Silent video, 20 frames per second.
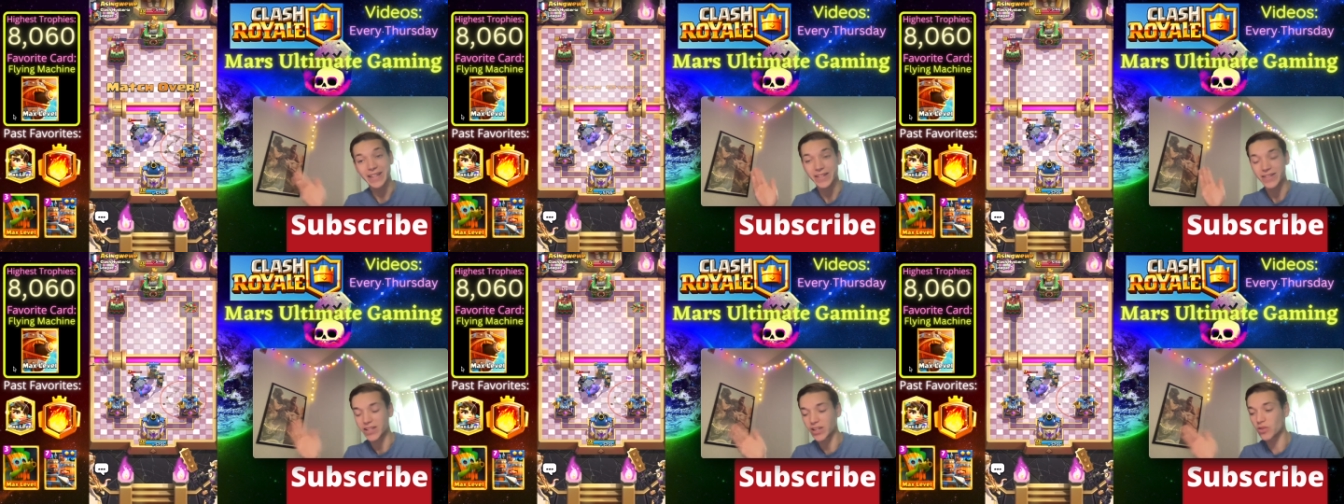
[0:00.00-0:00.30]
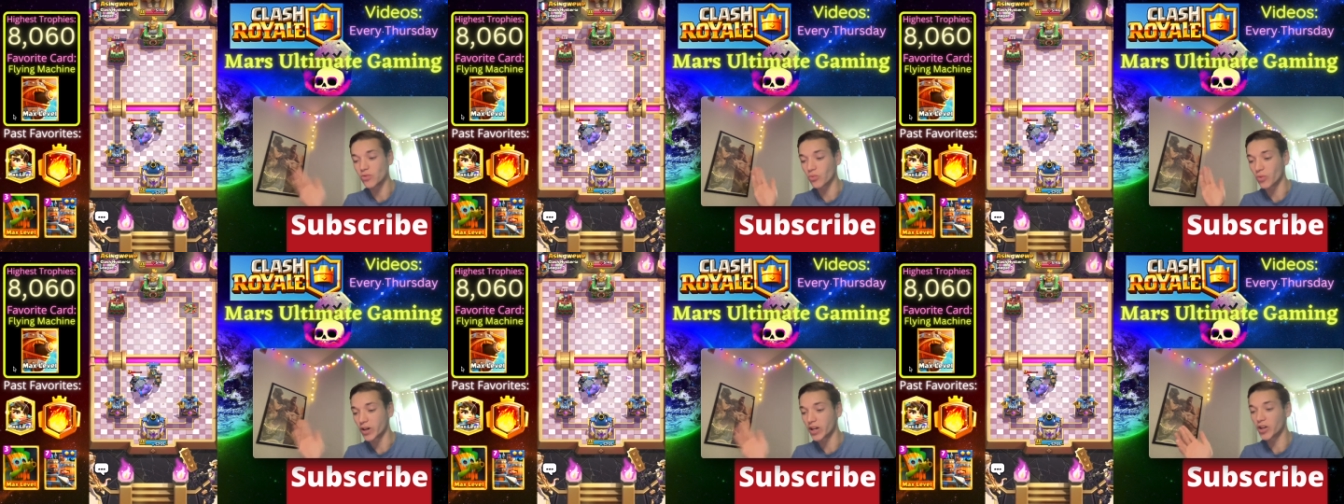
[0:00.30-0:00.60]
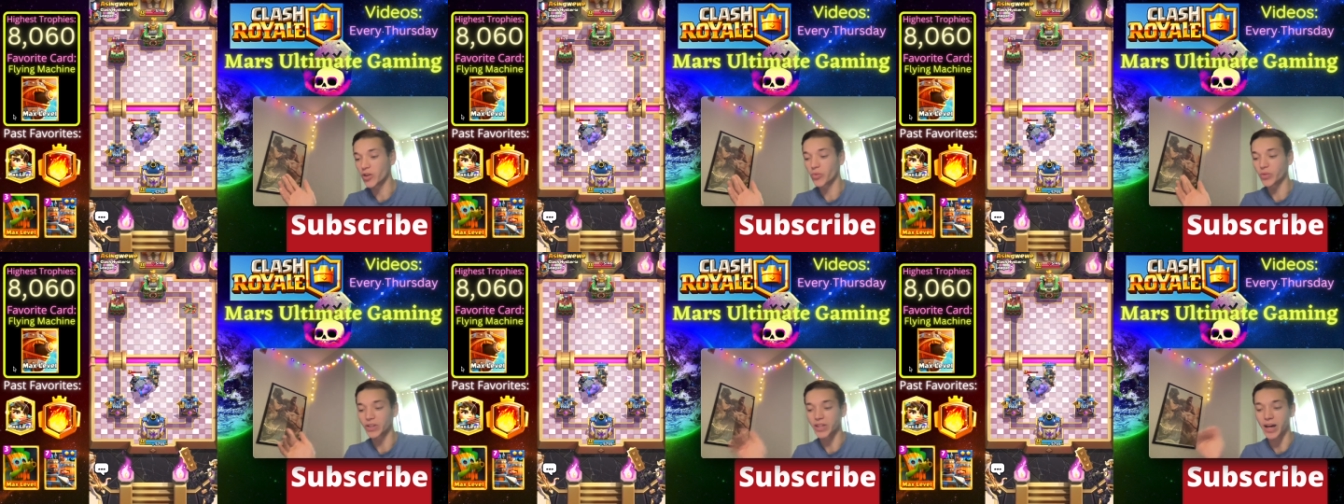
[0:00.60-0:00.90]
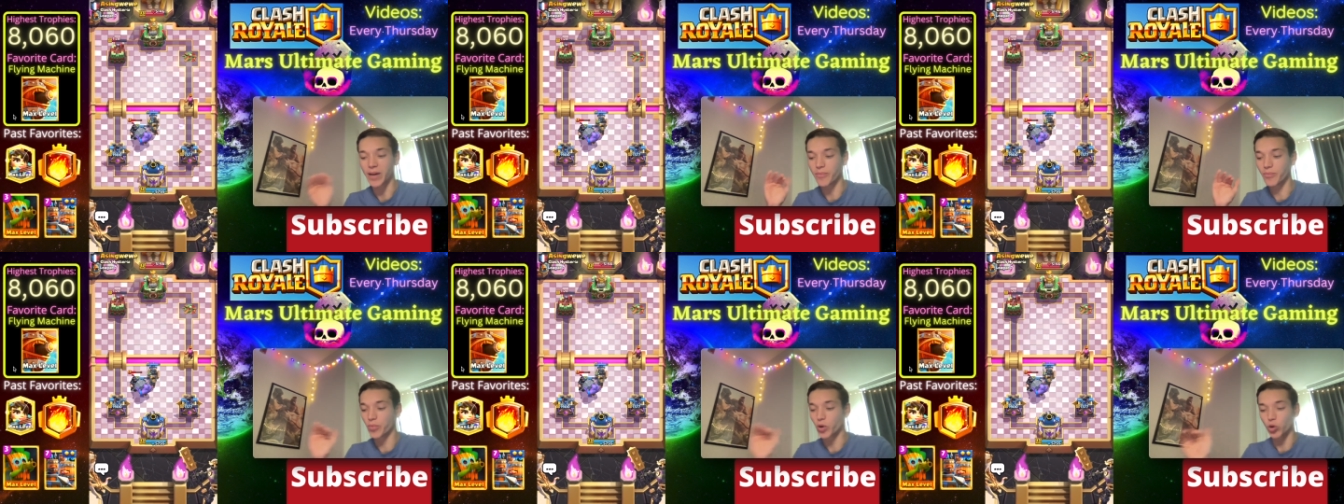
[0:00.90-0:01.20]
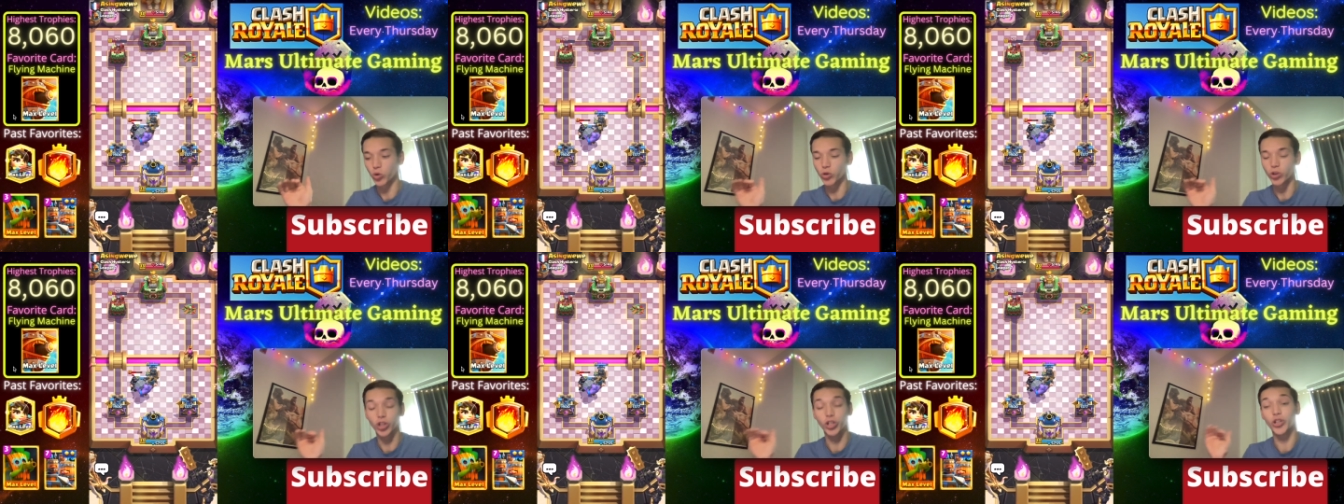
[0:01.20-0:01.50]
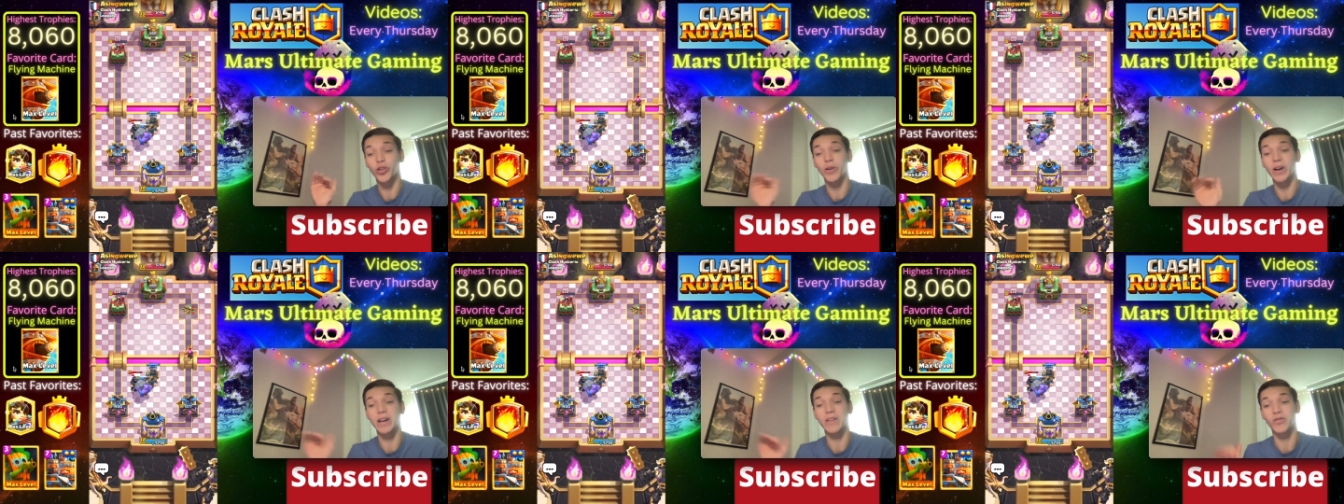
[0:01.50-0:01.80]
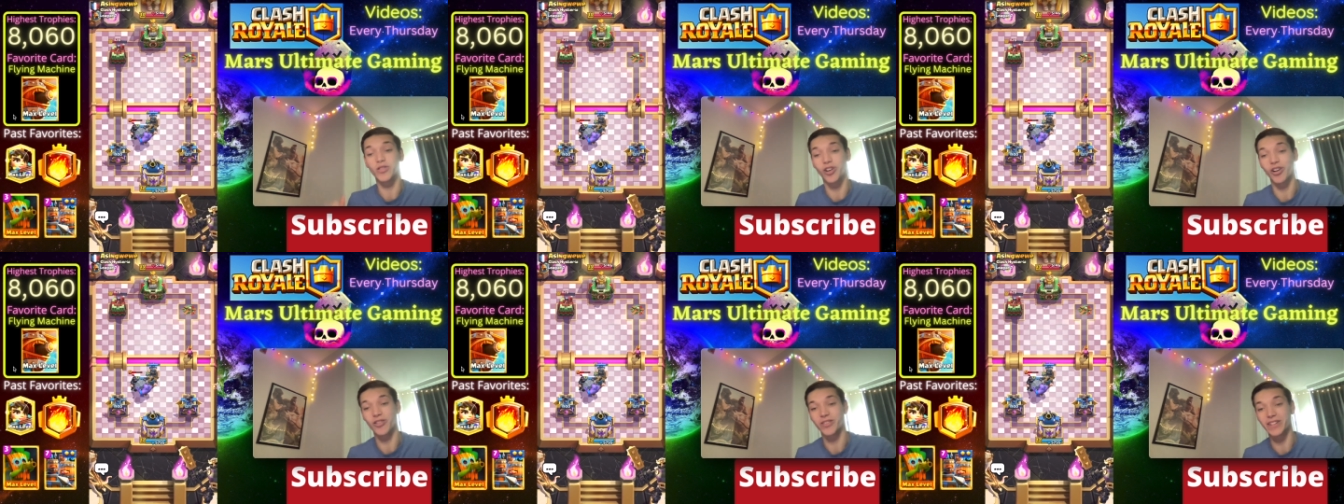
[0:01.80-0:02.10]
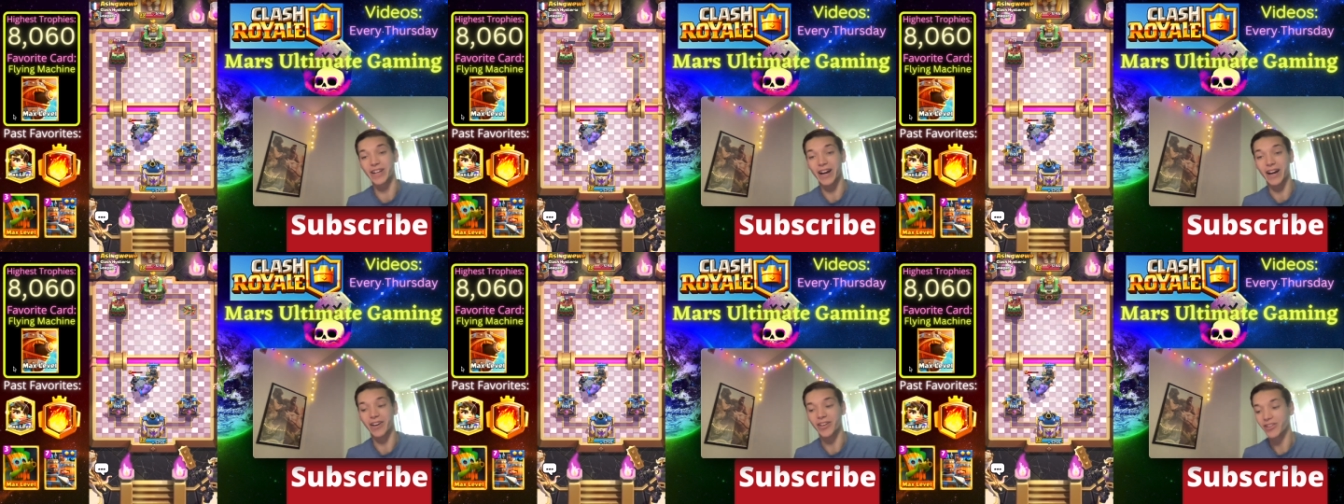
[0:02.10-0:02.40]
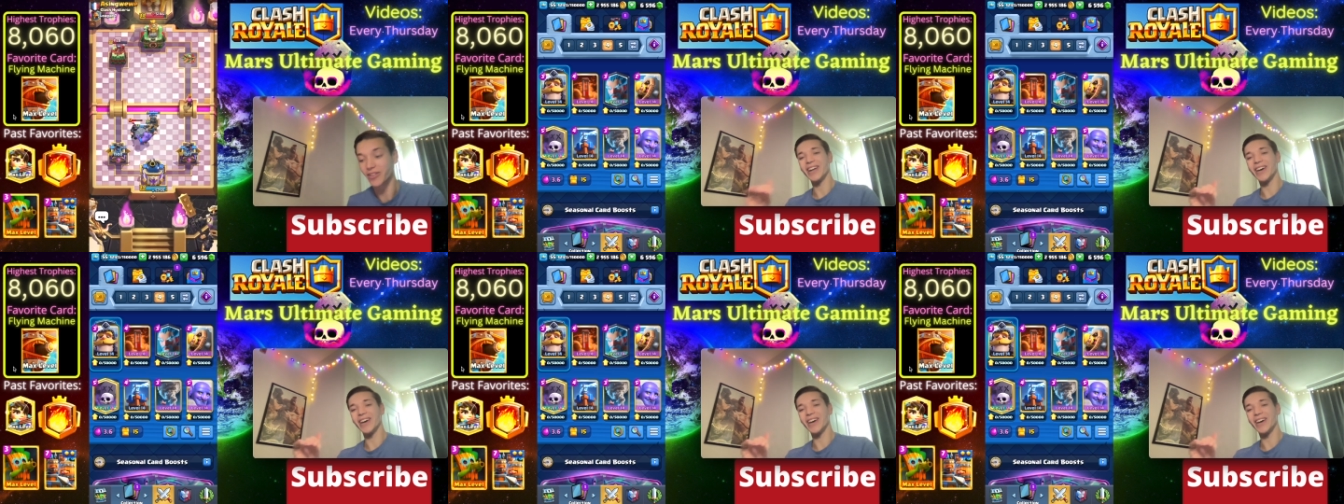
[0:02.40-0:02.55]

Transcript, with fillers: easy win with that Bowler Graveyard deck.